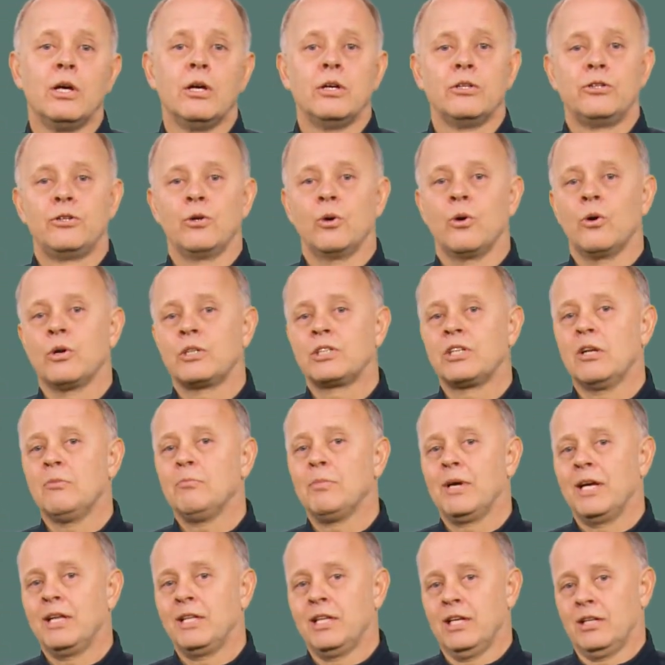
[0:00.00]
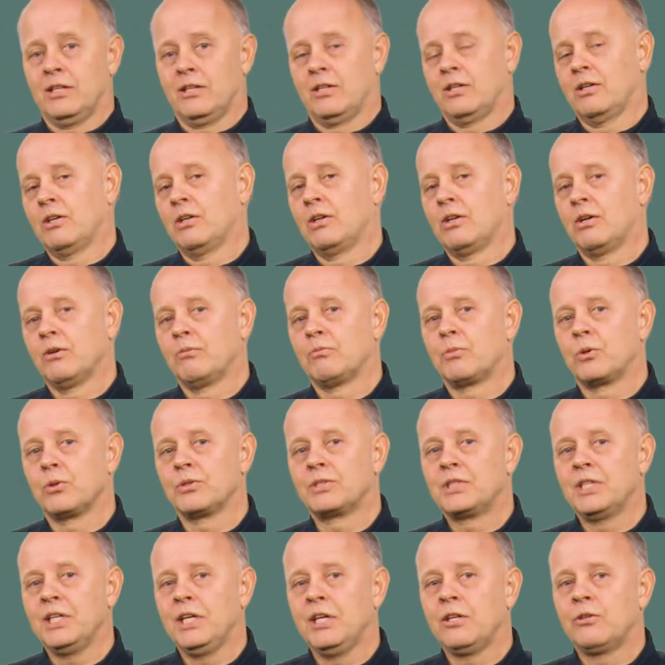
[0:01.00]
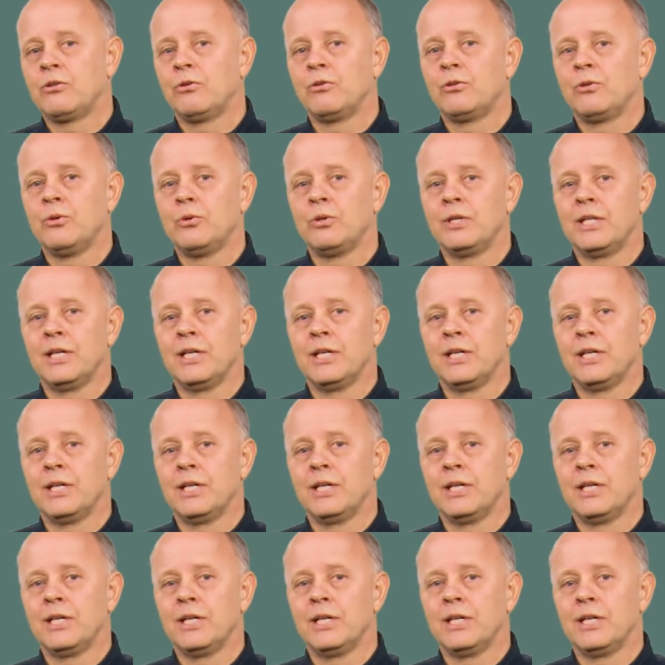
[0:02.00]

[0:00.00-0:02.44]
George and Bennett proceed to do